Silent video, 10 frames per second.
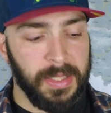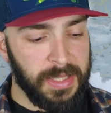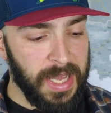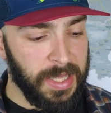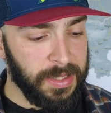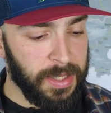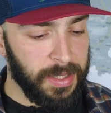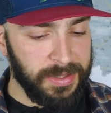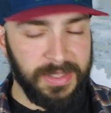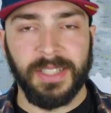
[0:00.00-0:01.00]

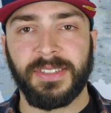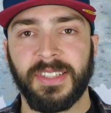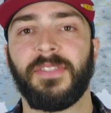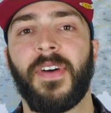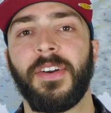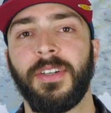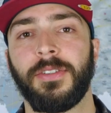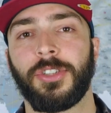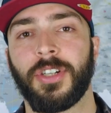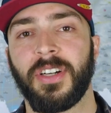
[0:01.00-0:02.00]
then this is a very
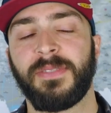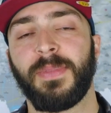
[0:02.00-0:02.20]
good choice,